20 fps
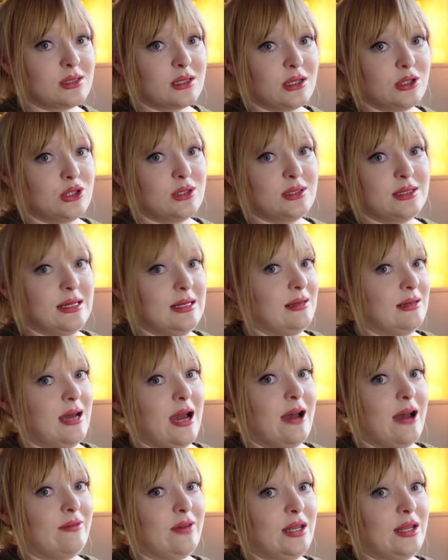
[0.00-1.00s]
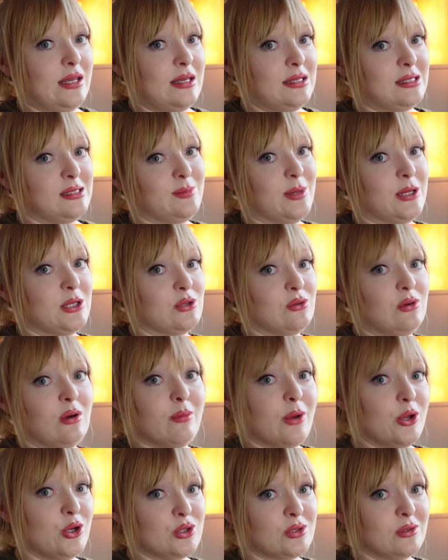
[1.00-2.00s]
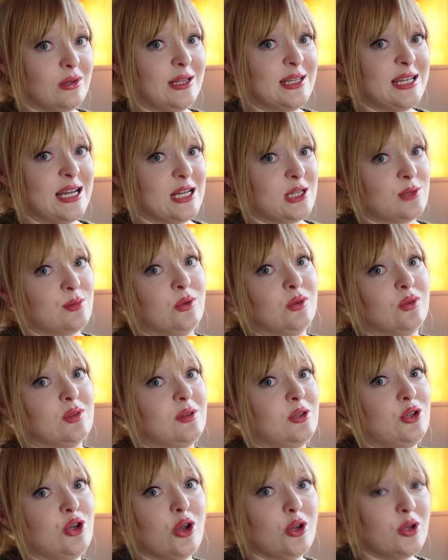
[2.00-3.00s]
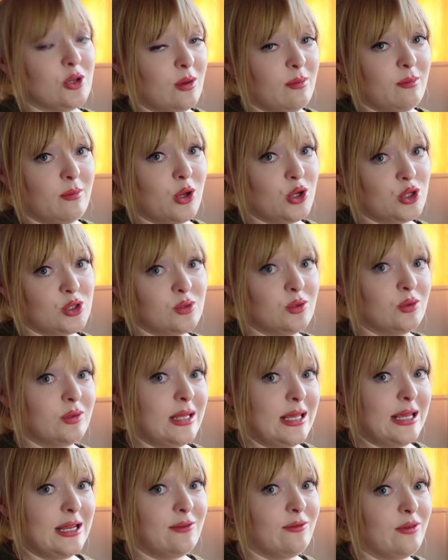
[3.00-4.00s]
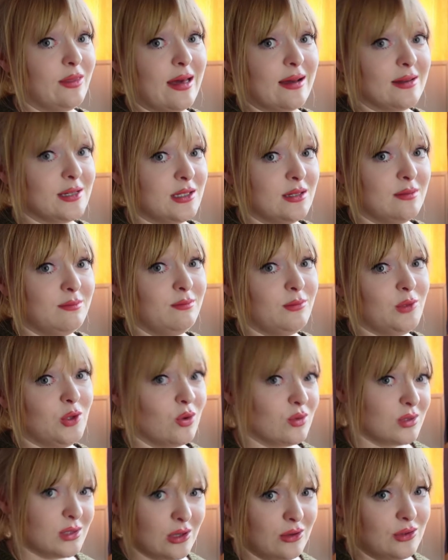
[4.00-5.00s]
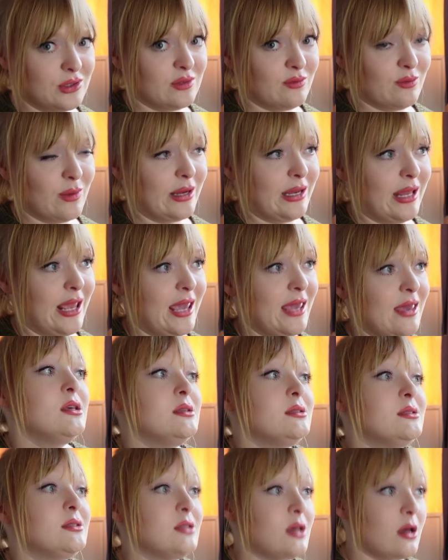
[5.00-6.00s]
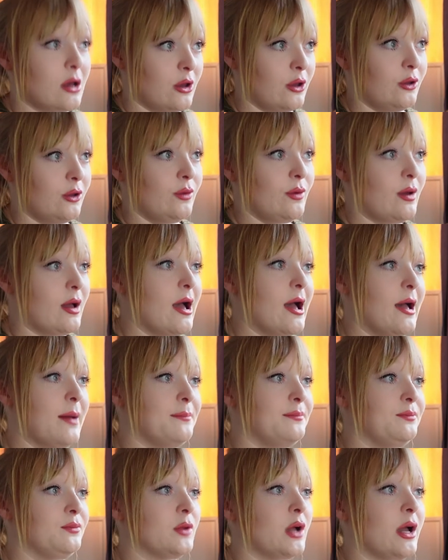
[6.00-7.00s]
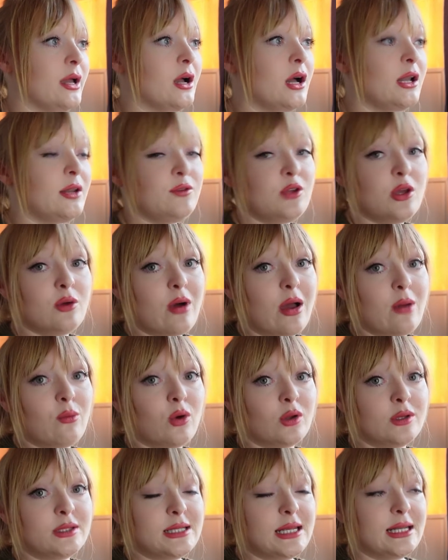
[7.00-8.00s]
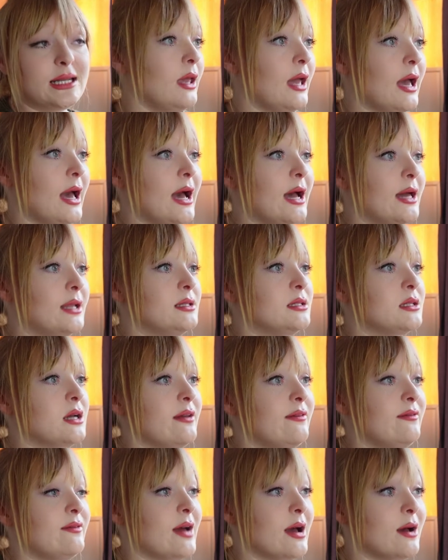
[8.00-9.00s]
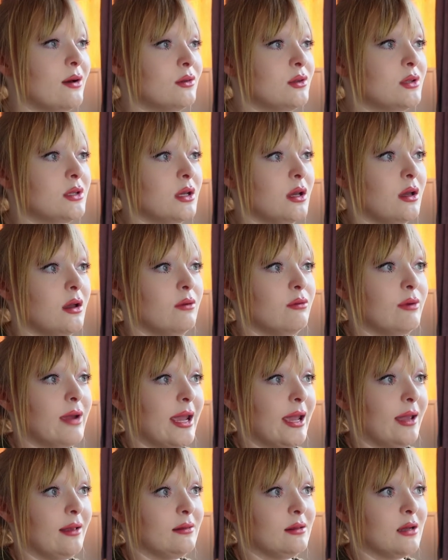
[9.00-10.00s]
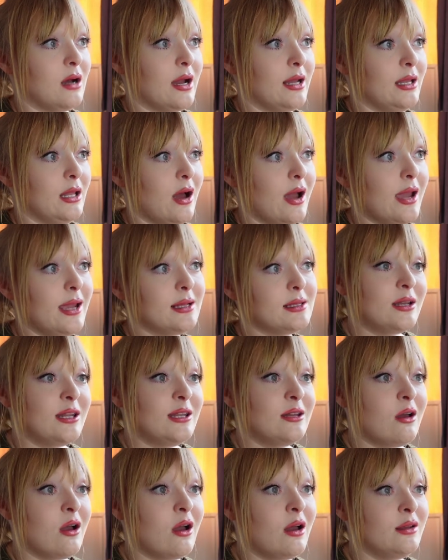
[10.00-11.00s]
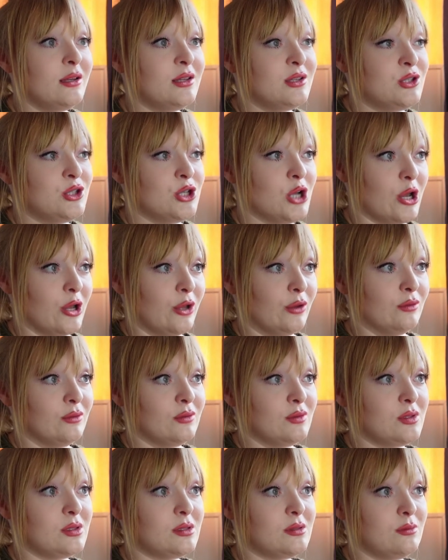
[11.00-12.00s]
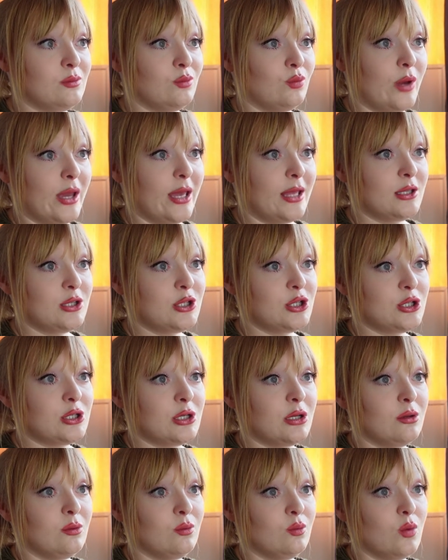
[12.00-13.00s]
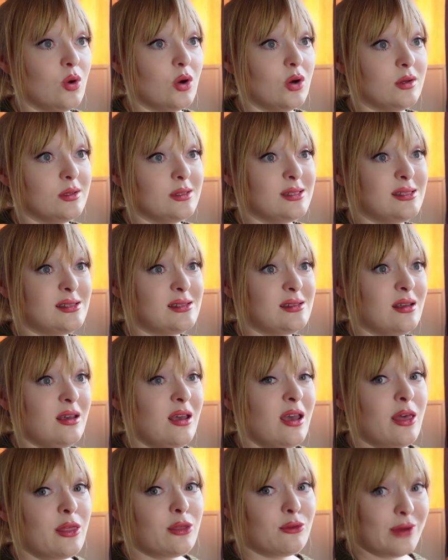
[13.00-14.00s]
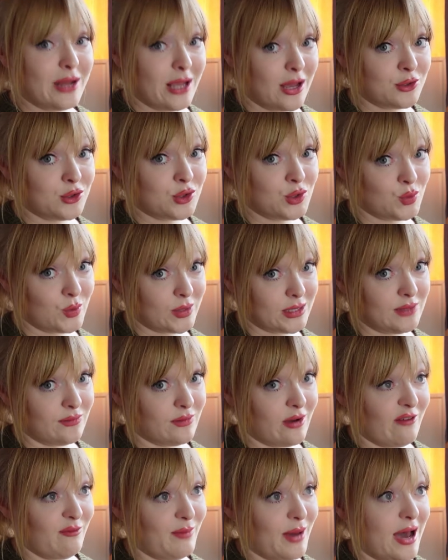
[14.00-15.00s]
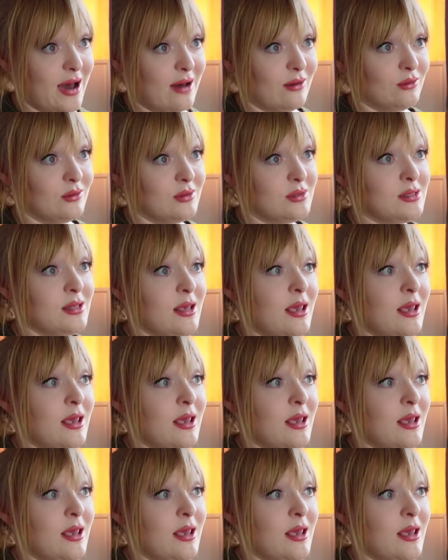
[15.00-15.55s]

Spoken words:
I just didn't have any special emotional attachment or emotional need for that to cost loads of money. So I kind of knew what I wanted, and I found a ring that I liked, and in Ernest Jones, which was £325.